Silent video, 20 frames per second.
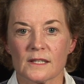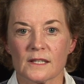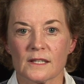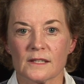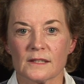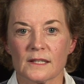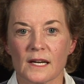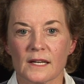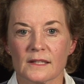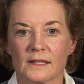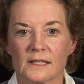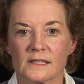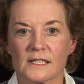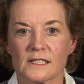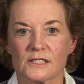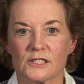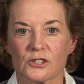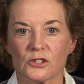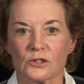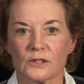uh, not
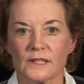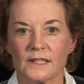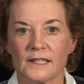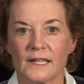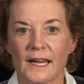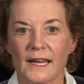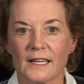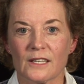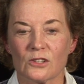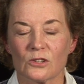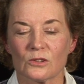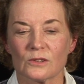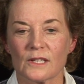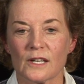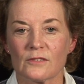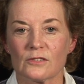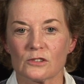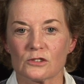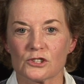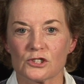necessarily ankle
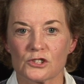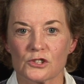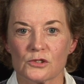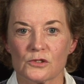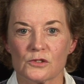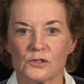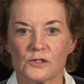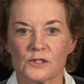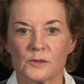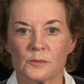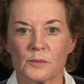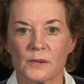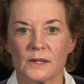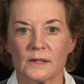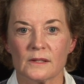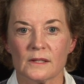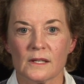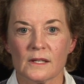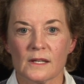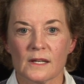level shoes,
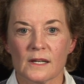but